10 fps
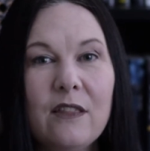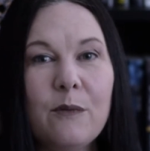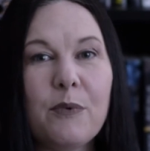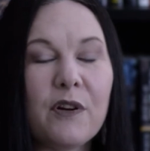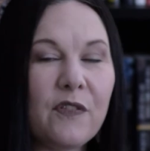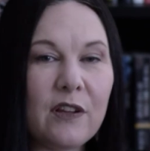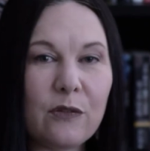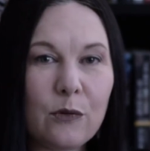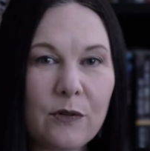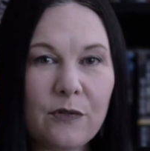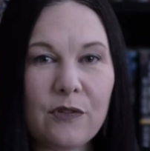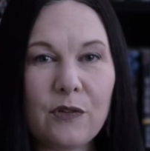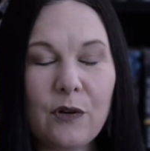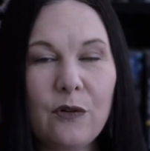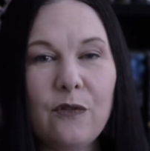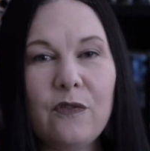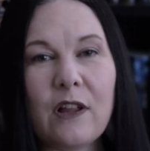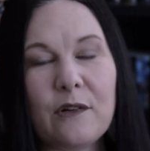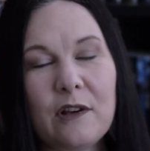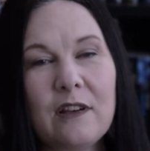the perfect sort of snow
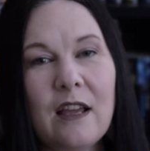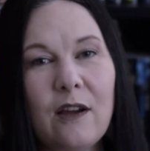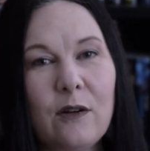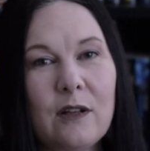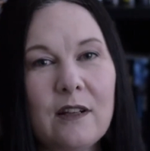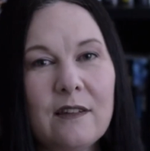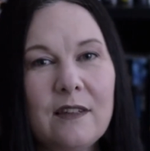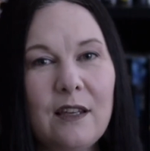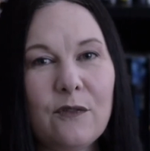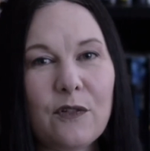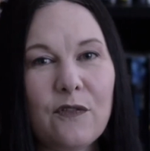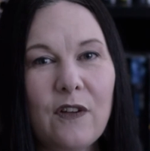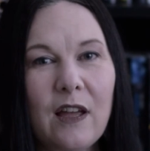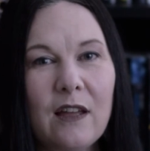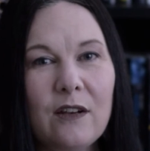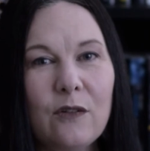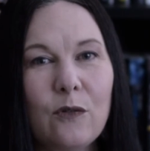fluttering down in a scene for fun,